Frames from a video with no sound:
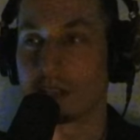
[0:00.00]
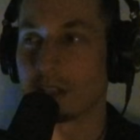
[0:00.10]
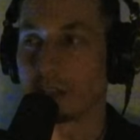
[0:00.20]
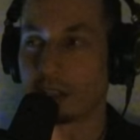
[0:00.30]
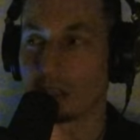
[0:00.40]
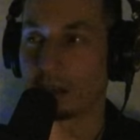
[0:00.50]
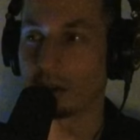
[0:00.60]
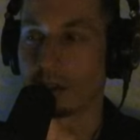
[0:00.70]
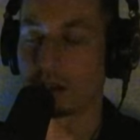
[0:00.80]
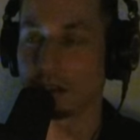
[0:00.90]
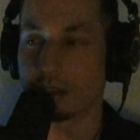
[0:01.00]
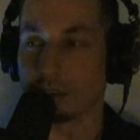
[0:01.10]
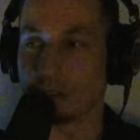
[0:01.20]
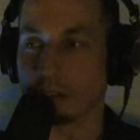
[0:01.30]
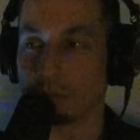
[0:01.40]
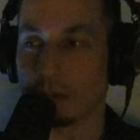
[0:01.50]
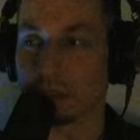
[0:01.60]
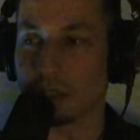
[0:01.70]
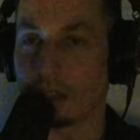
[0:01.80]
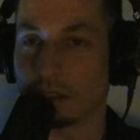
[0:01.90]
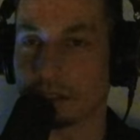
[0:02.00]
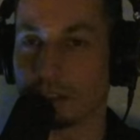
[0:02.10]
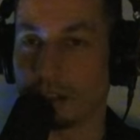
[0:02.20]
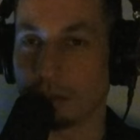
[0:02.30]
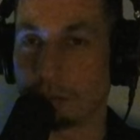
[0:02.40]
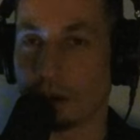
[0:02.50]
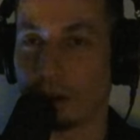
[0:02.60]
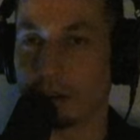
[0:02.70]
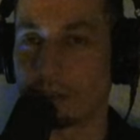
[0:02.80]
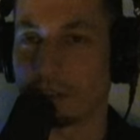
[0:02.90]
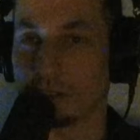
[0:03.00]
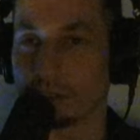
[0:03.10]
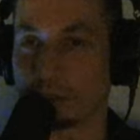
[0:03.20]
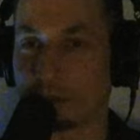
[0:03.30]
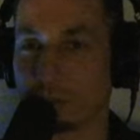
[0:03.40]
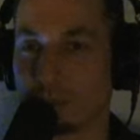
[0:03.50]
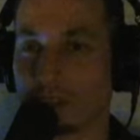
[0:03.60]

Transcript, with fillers: yeah, I didn't learn about that extended part in school, but